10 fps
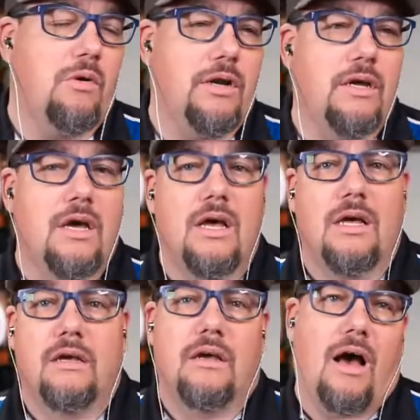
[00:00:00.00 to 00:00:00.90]
the one,
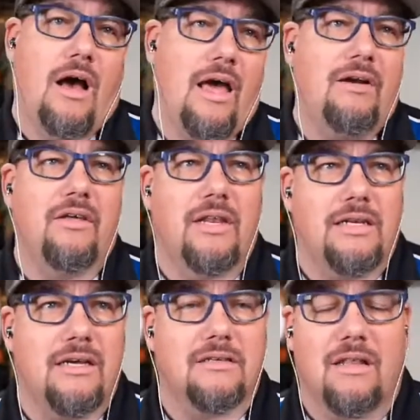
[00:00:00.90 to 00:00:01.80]
I don't know that
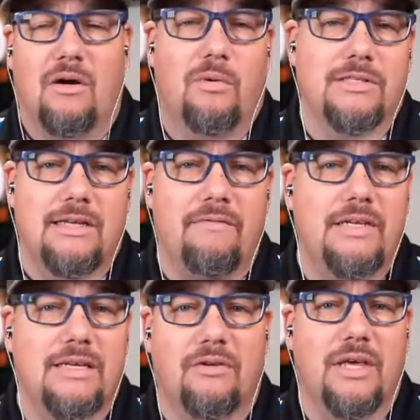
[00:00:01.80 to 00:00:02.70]
he does a lot of
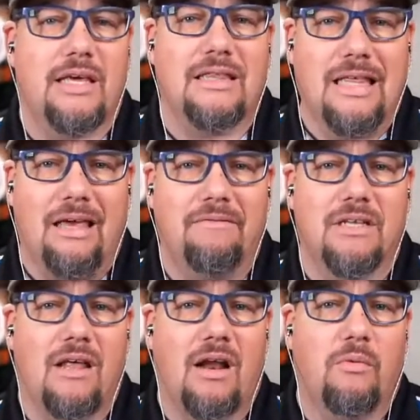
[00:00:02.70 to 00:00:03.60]
170s. I don't think he
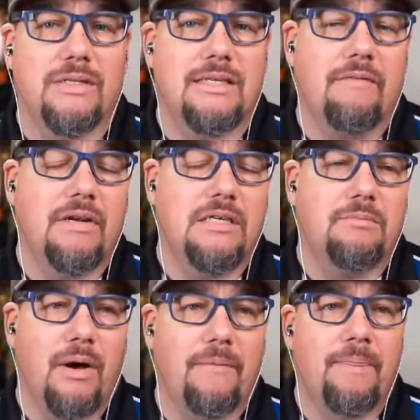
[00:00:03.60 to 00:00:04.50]
leaves a lot of
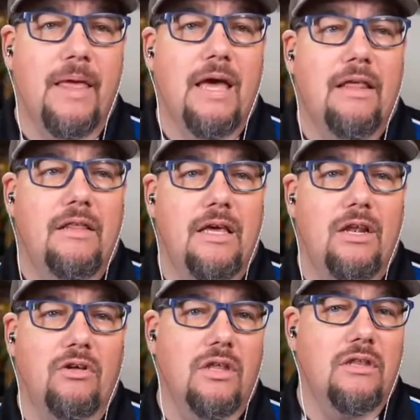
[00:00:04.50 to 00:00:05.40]
170s, but
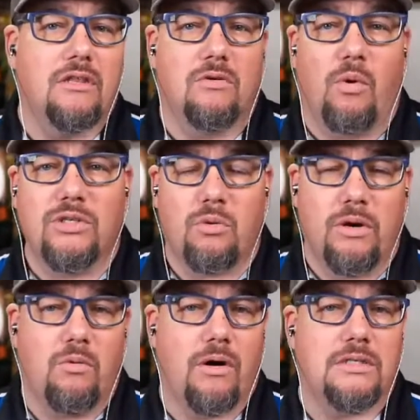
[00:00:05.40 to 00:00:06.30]
you know, the
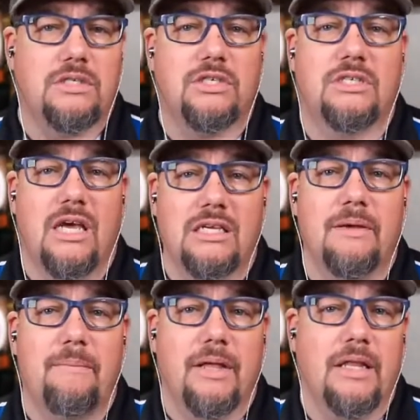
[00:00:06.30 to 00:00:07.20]
121s, and just
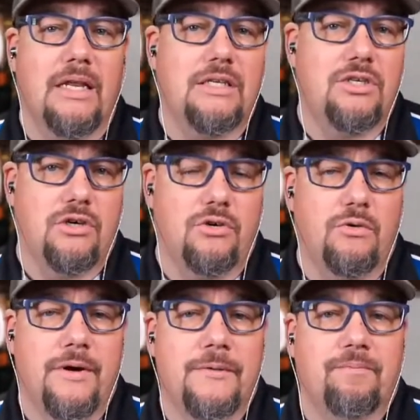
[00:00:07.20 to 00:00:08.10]
his ability
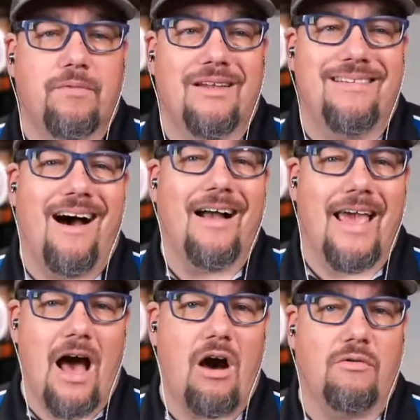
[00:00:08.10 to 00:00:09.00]
to
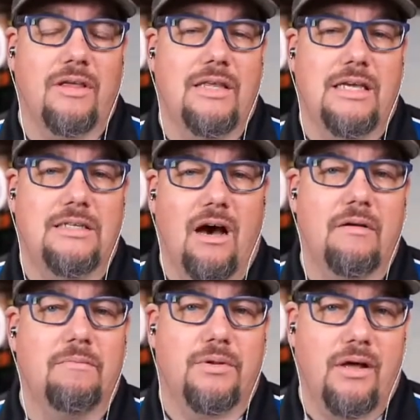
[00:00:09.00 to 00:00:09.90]
knock out the
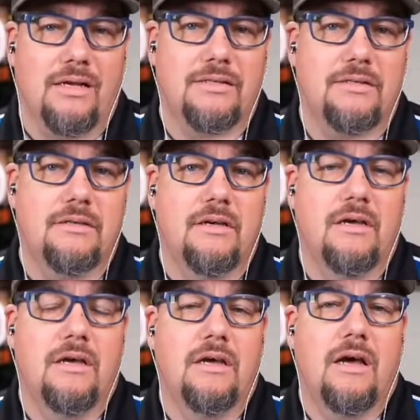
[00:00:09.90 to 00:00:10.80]
ton plus
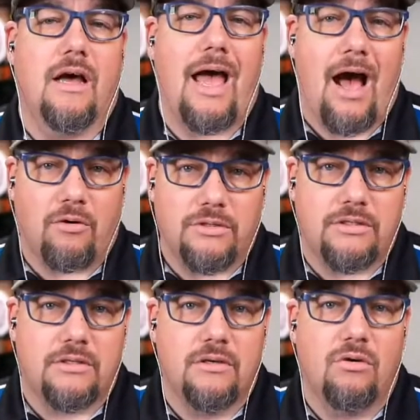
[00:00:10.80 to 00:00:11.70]

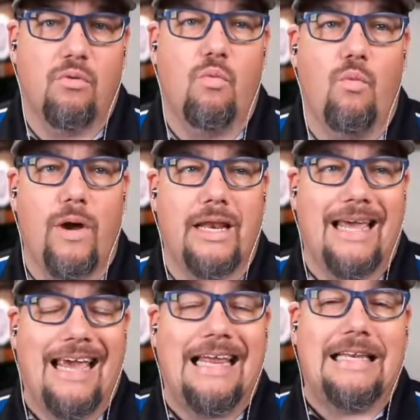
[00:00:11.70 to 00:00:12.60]
outs when
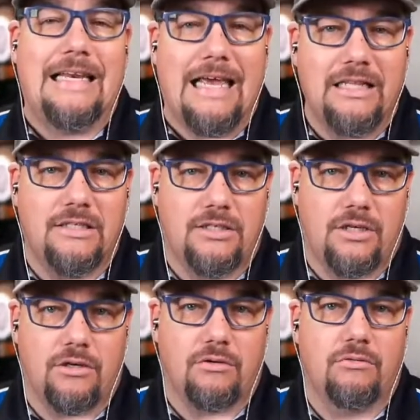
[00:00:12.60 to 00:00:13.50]
he needs
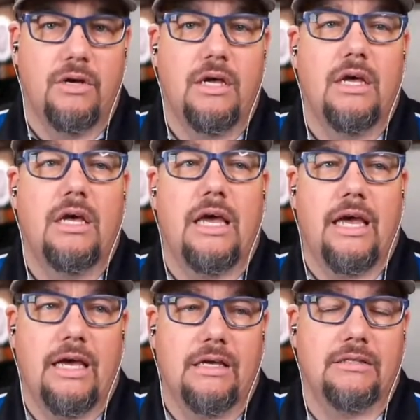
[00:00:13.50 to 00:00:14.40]
to
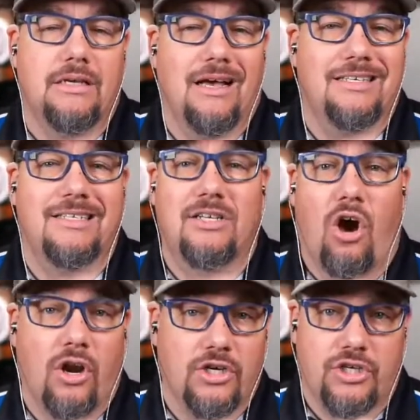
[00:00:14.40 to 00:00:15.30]
is
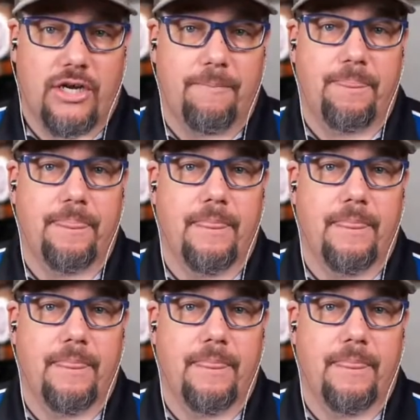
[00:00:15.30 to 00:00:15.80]
astonishing.